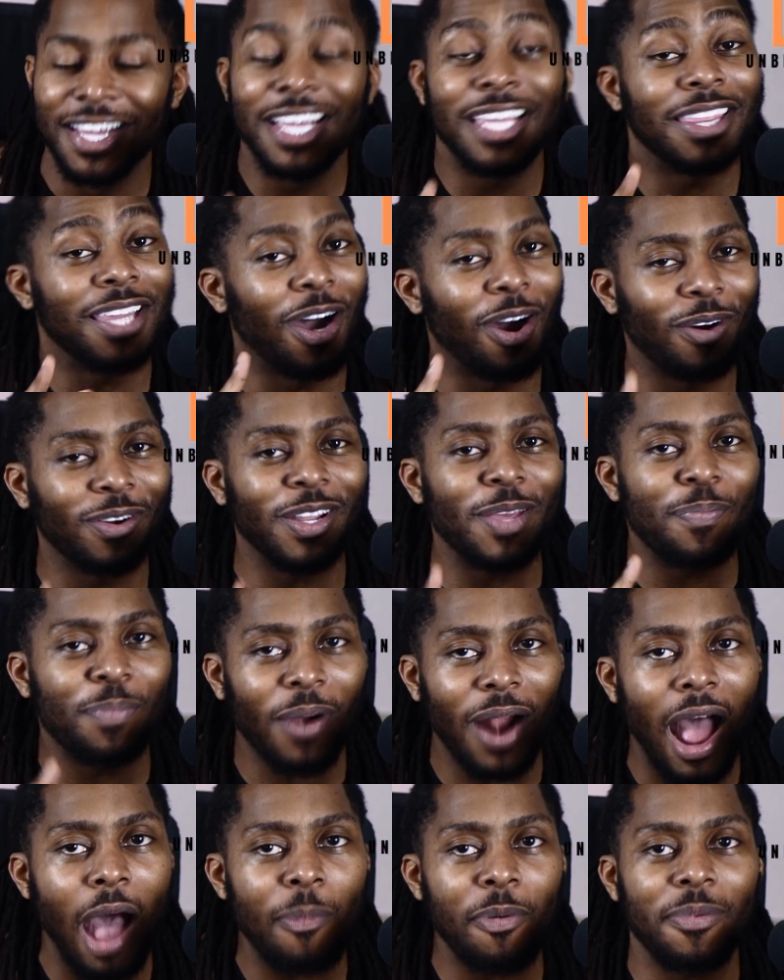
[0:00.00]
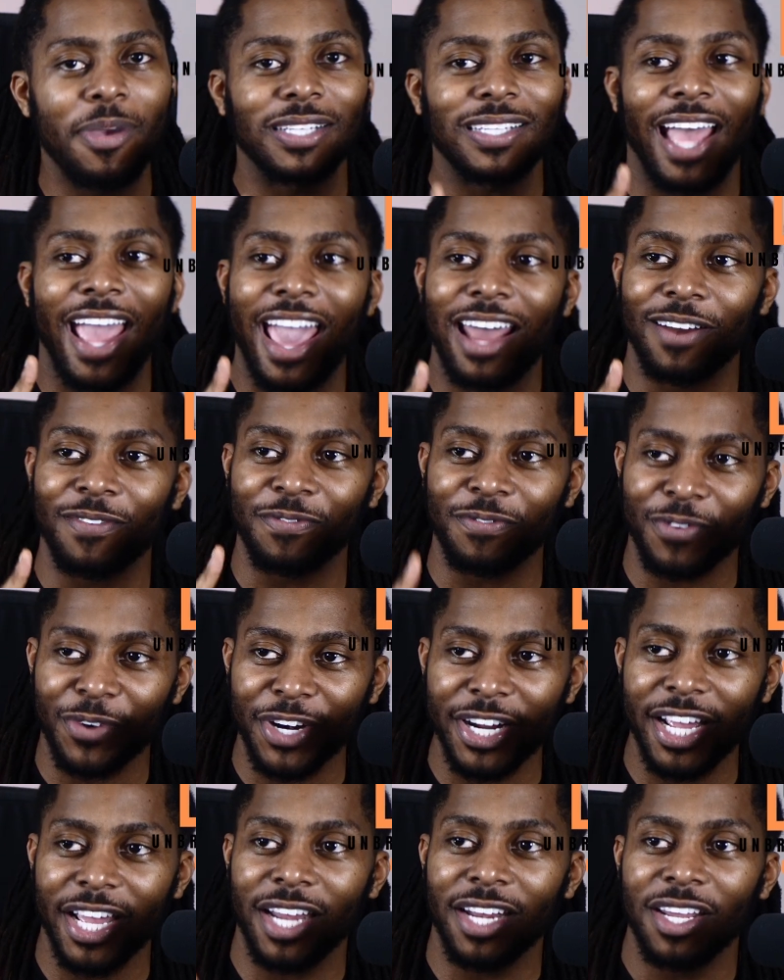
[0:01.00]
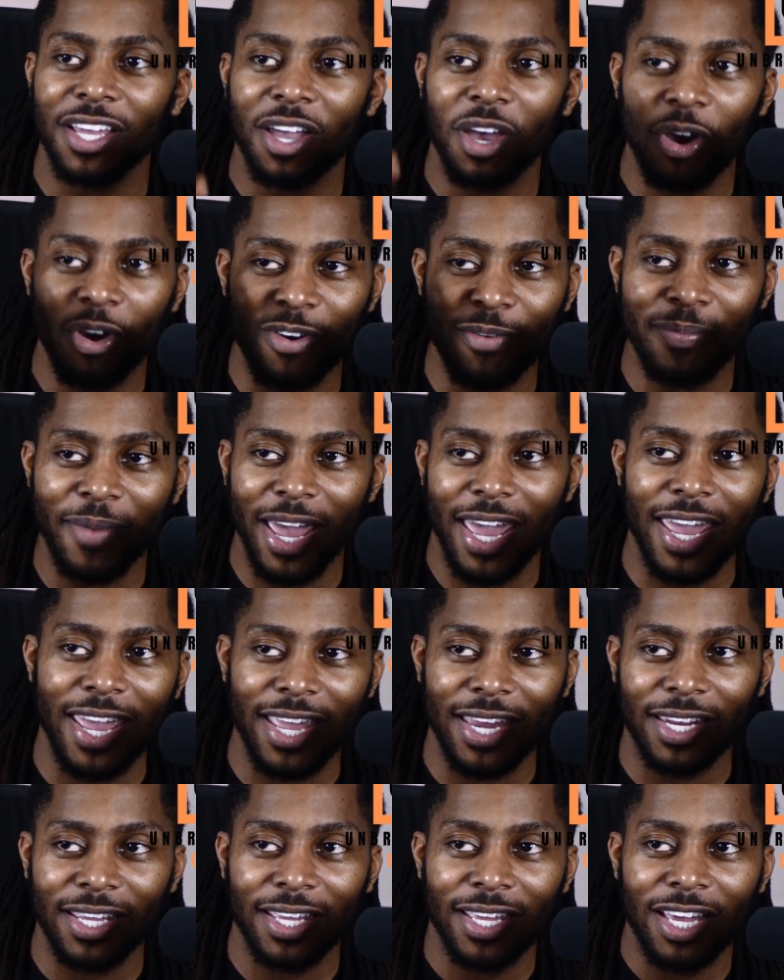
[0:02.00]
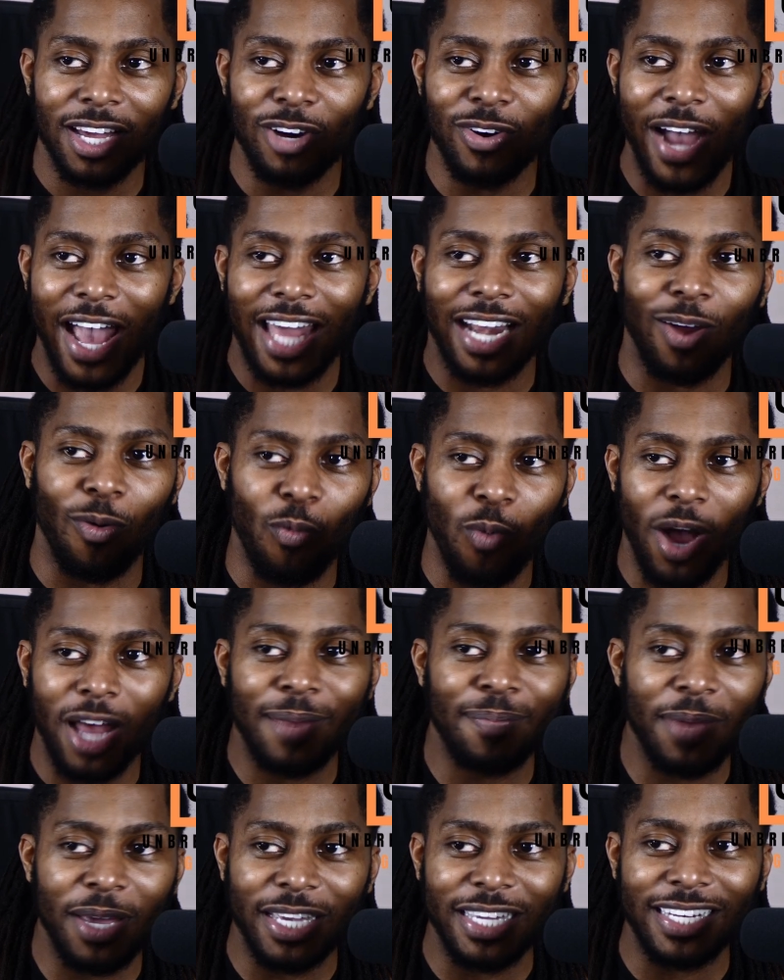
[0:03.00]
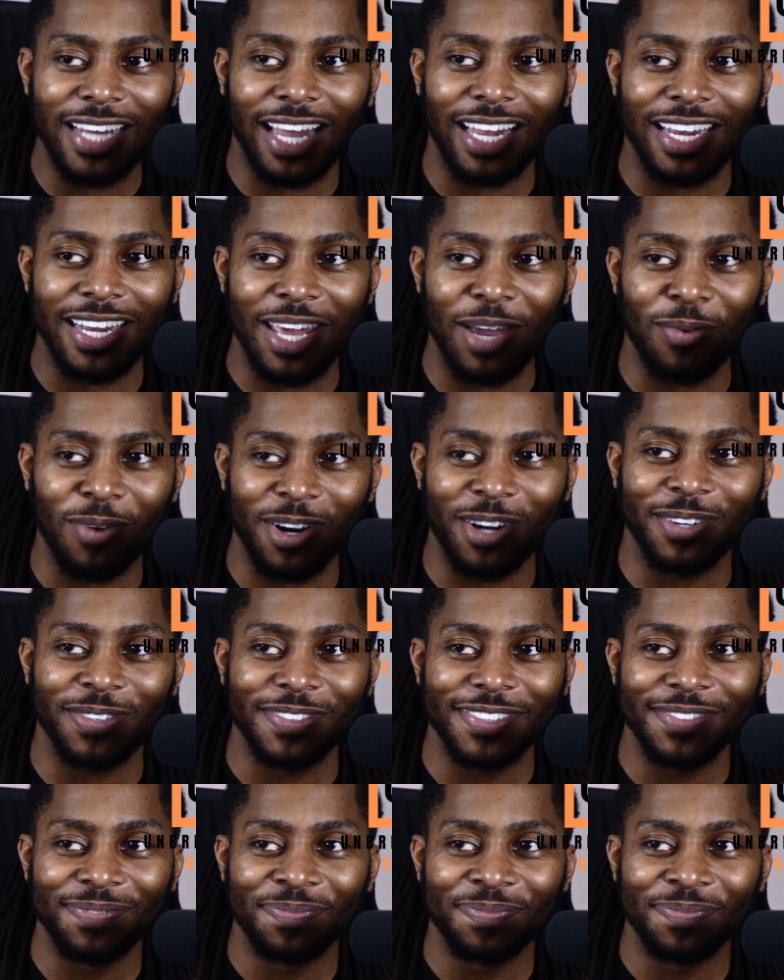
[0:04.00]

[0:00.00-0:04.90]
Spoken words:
The only problem is I had a friend who had a $1 million net worth,